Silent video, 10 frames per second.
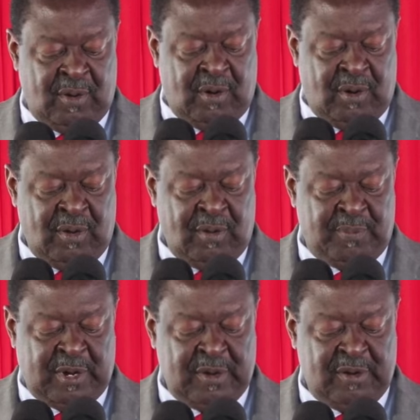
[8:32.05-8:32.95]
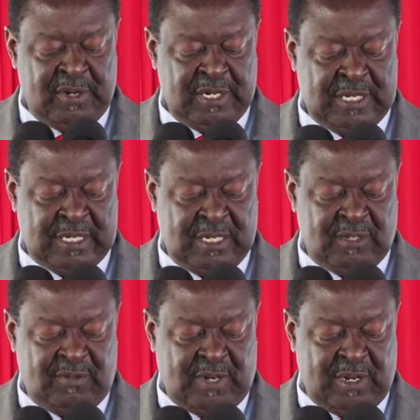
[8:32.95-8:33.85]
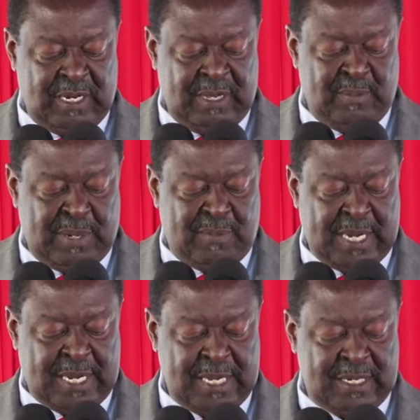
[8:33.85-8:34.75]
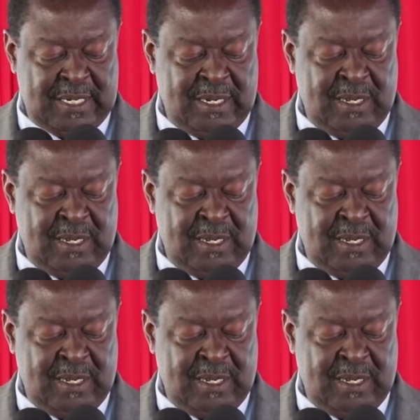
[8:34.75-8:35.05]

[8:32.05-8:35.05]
all priority sectors of our labor market.